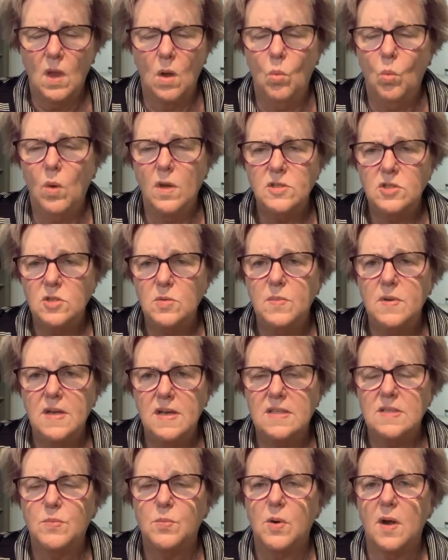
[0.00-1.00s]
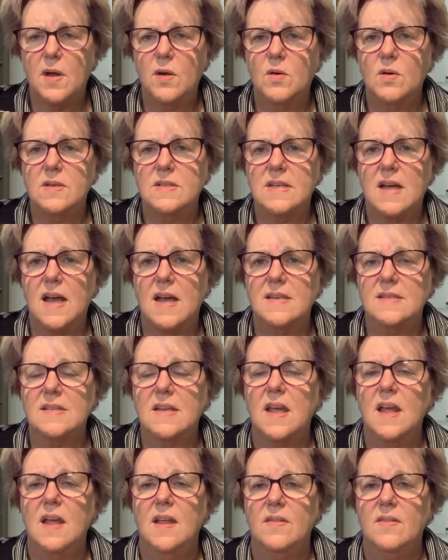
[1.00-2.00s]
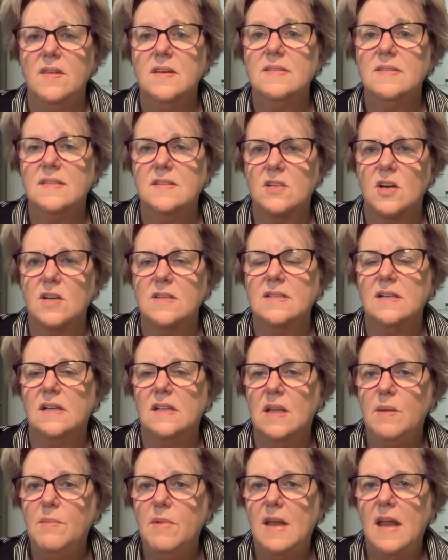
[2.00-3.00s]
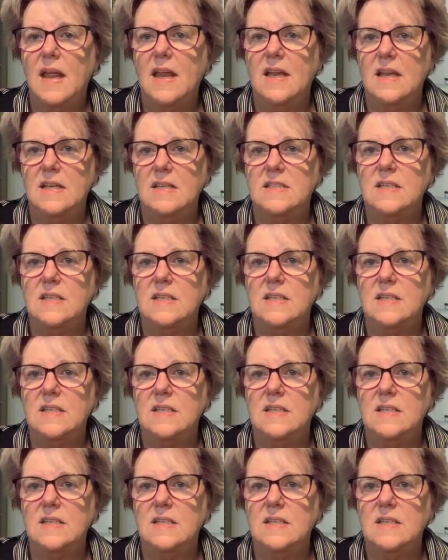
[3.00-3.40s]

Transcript: Once you begin to prioritize, this starts eliminating